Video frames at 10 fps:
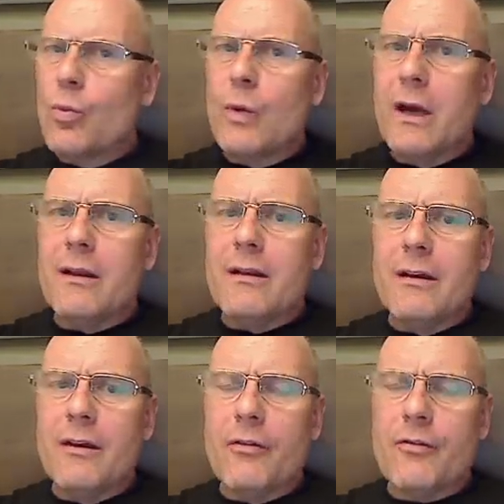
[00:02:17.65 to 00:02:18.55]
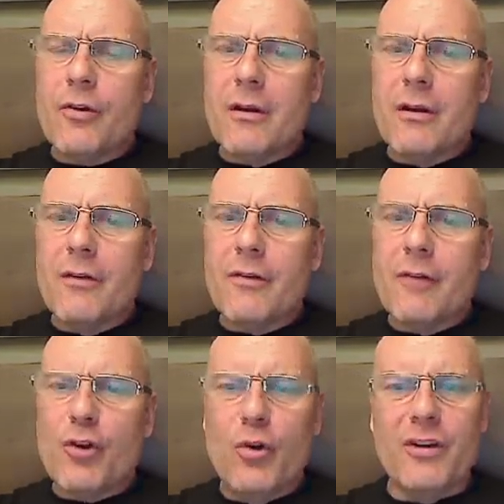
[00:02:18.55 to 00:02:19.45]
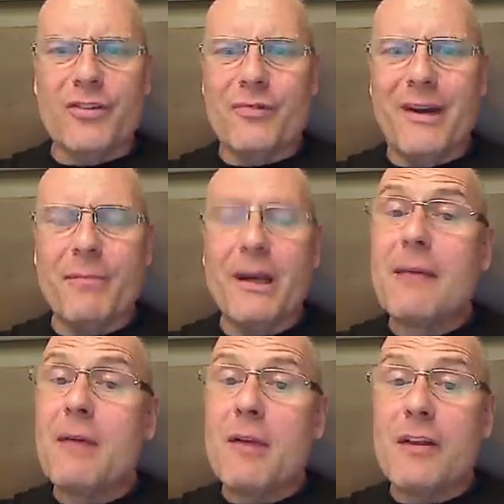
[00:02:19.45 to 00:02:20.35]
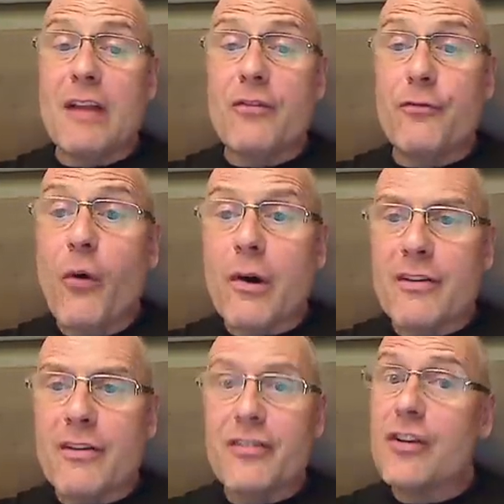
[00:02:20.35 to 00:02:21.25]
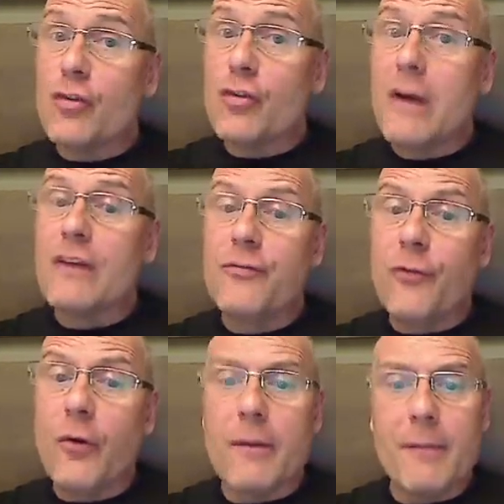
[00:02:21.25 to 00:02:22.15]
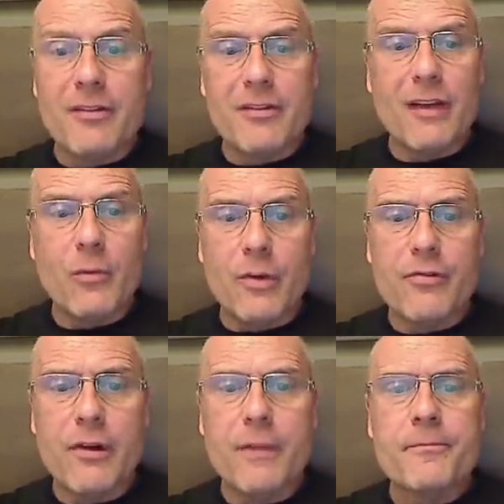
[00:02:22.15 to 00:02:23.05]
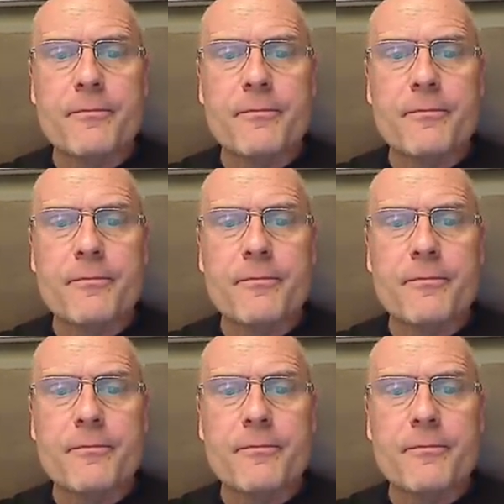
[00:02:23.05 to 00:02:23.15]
Well, of course, right? But it's 4. It's not just 1, it's 4. It makes it sound worse, right?